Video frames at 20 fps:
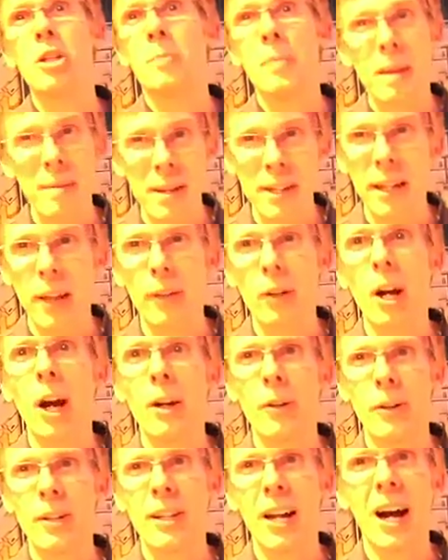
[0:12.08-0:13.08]
is maybe another
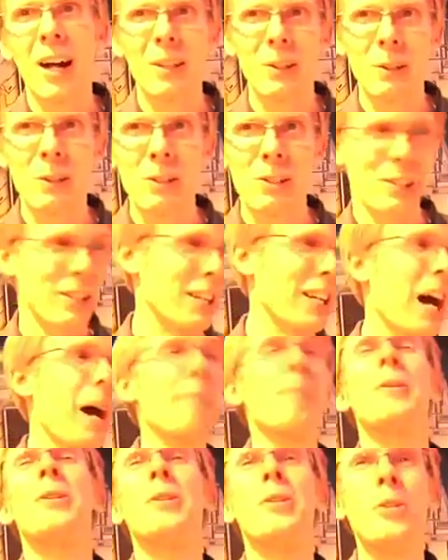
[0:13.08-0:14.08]
$100, and a
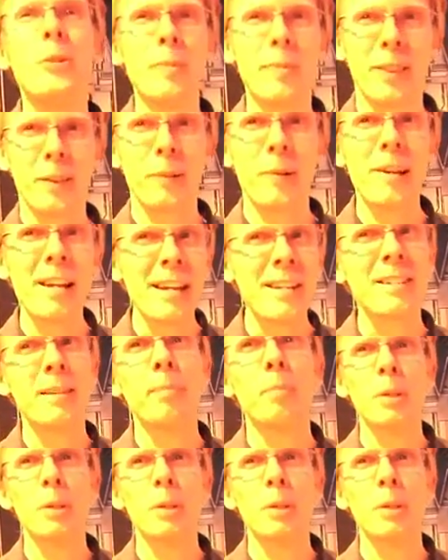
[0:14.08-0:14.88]
copy of Doom 3 to